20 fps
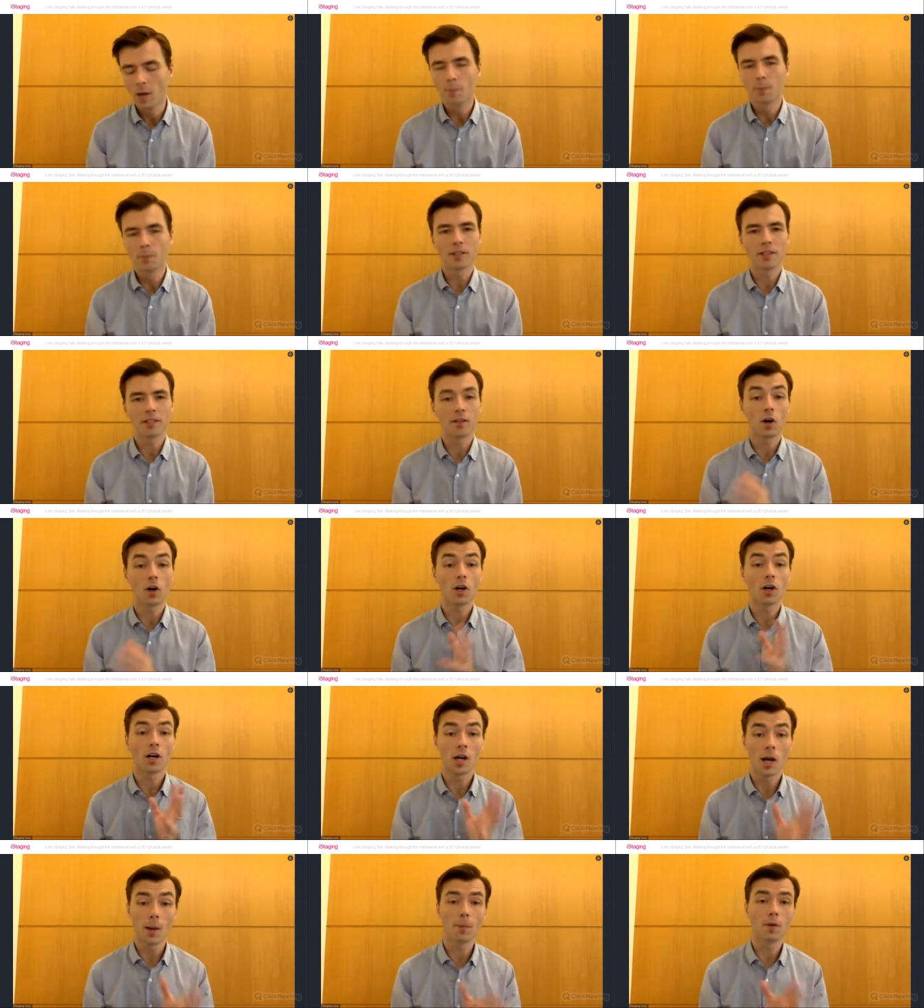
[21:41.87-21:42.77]
But there are
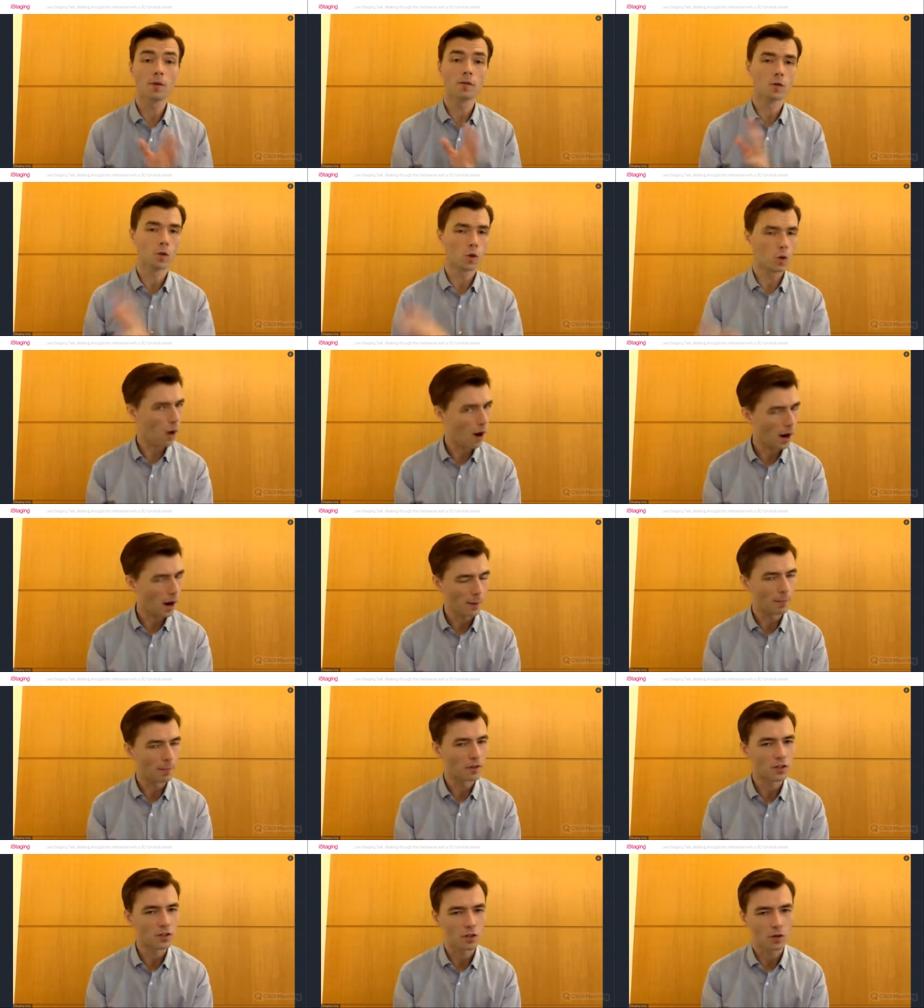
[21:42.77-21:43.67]
a couple of requirements.